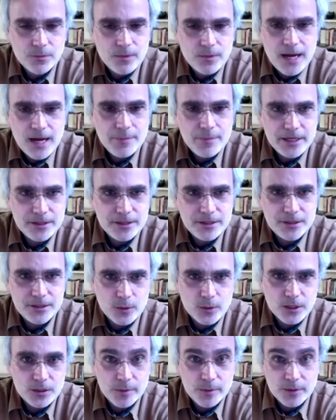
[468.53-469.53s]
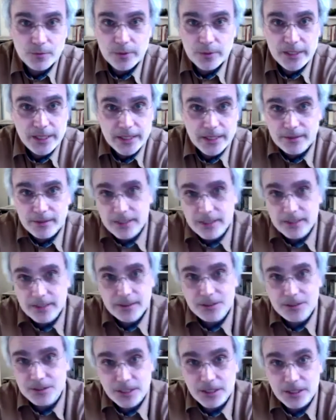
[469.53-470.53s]
many there were, but we had at
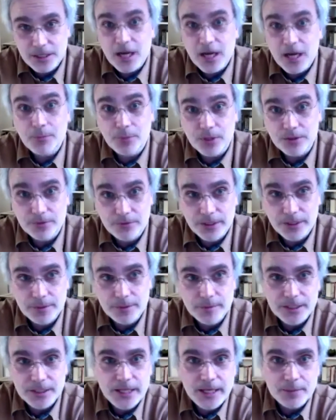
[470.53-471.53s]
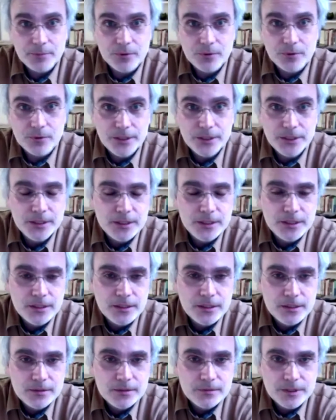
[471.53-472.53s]
least done a couple of them at that point
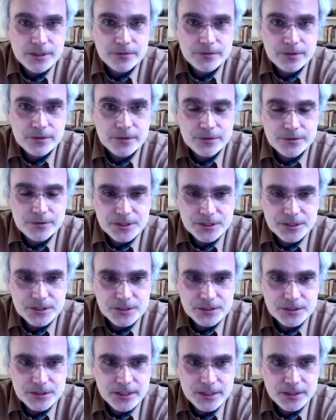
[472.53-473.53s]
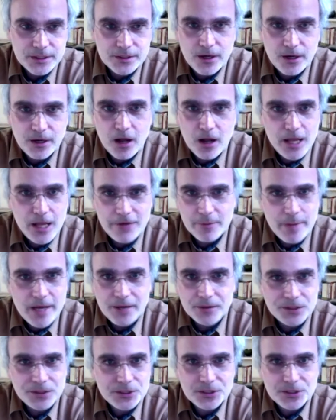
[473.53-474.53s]
for different reasons. And they all have
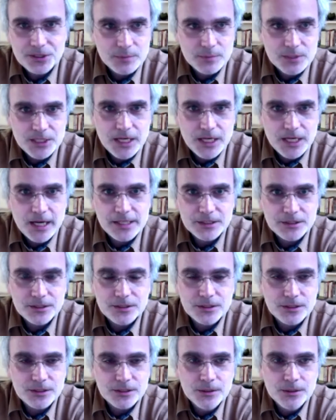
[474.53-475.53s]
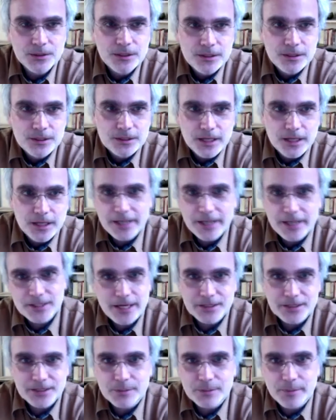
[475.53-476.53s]
about the same size. So the lattice
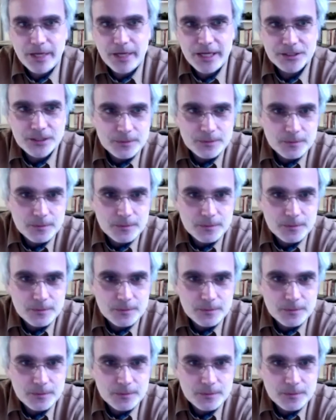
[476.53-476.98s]
constant matched.